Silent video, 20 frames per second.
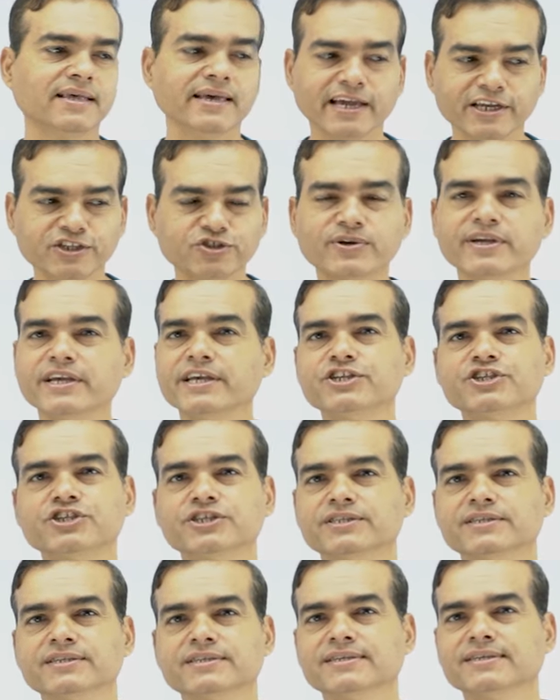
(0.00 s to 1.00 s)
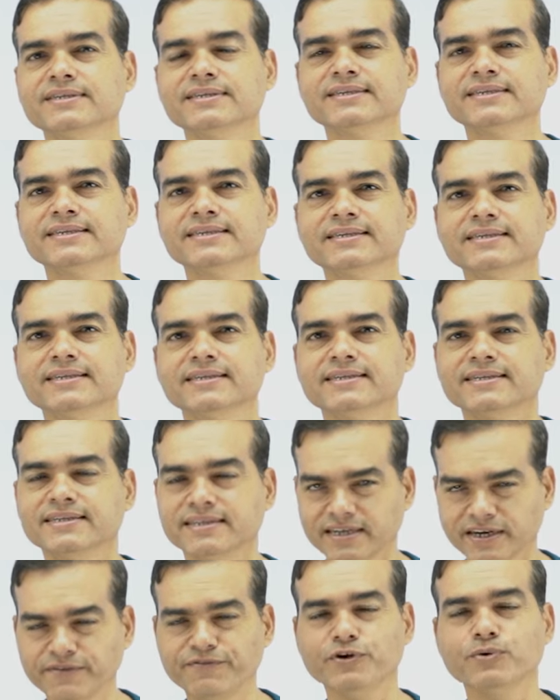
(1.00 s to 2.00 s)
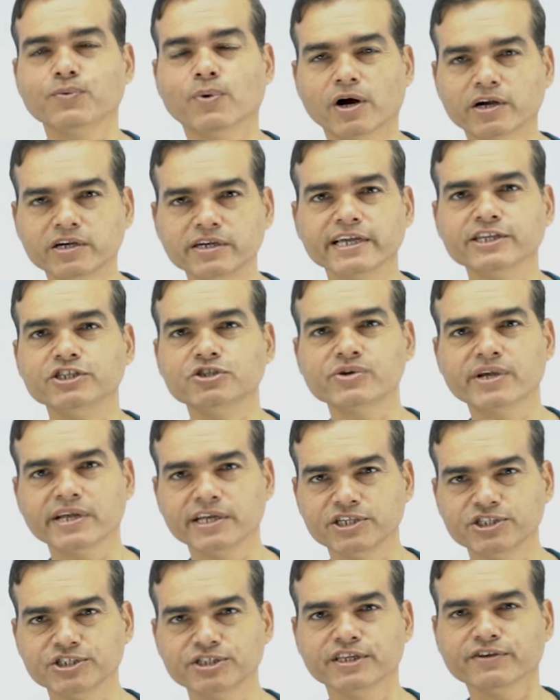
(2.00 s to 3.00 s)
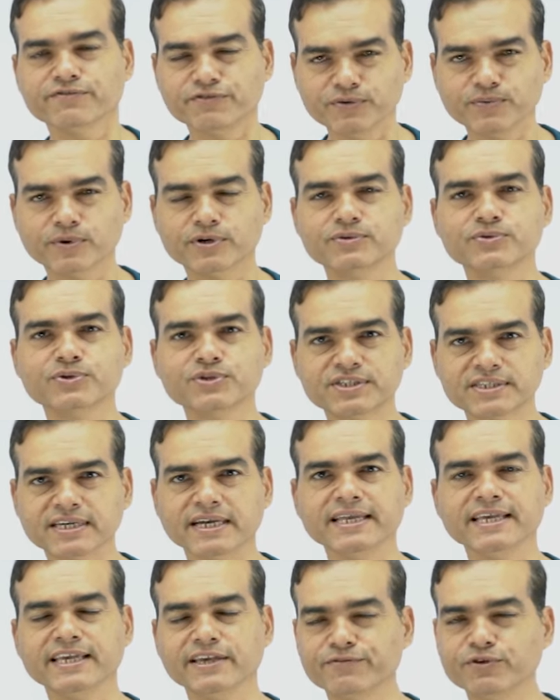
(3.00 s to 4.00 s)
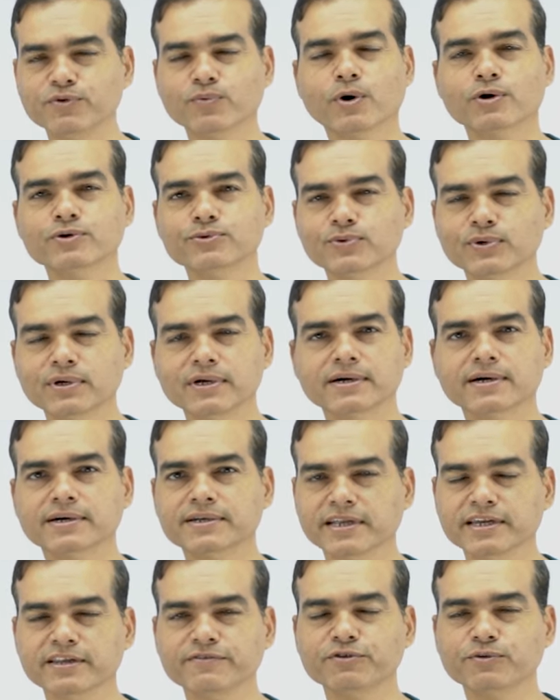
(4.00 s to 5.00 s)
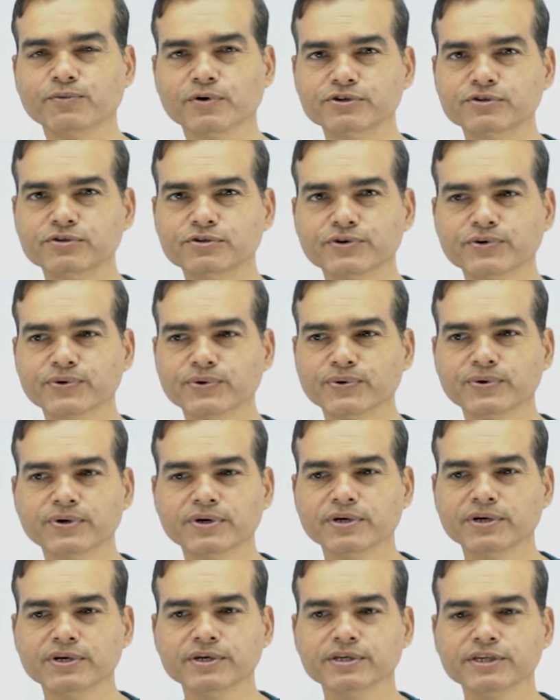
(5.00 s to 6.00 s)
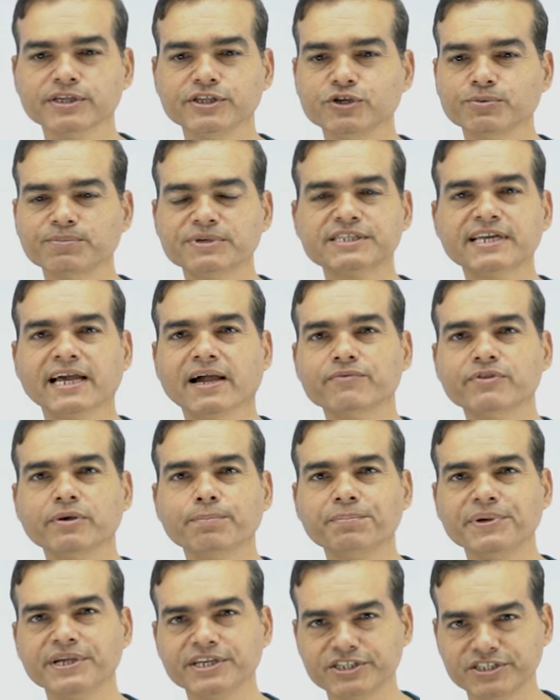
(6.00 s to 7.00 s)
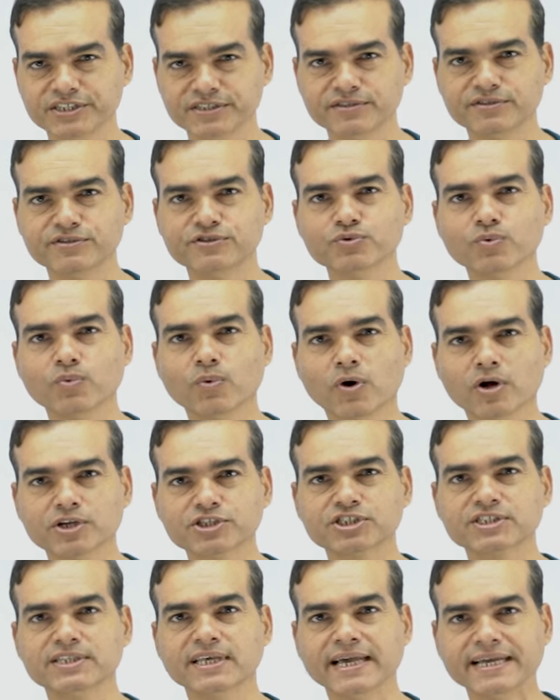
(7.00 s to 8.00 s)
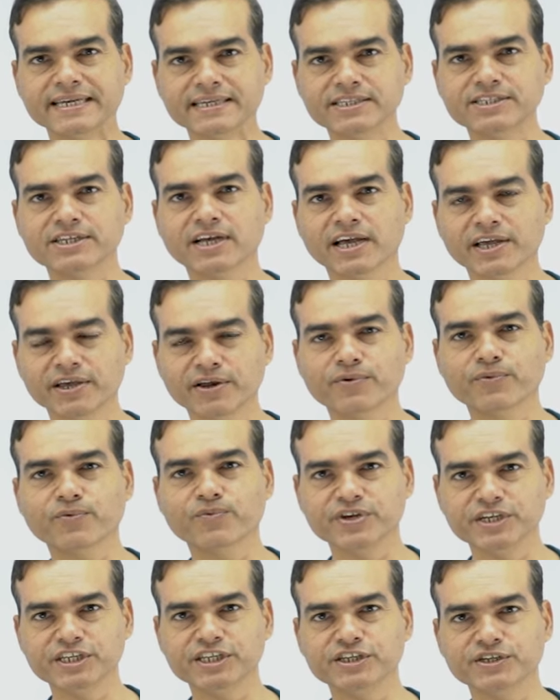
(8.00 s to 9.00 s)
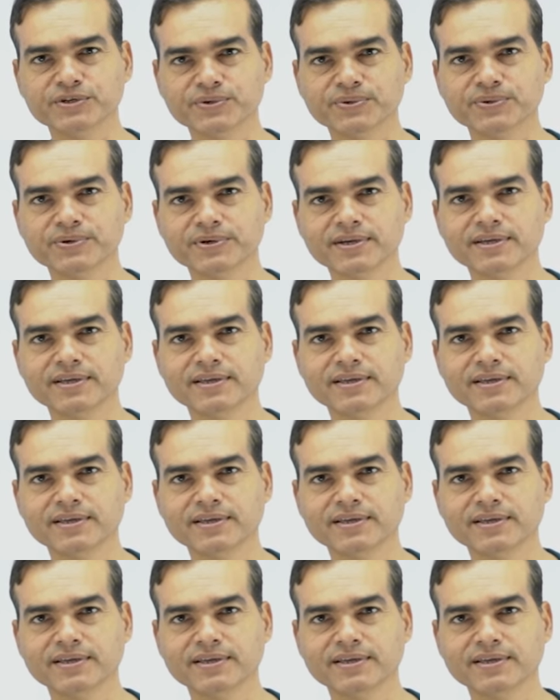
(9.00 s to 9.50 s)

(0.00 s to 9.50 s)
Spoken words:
education, if you want education, if you want to study, if you want to learn, and if you want to grow, you must have the patience to watch the entire video.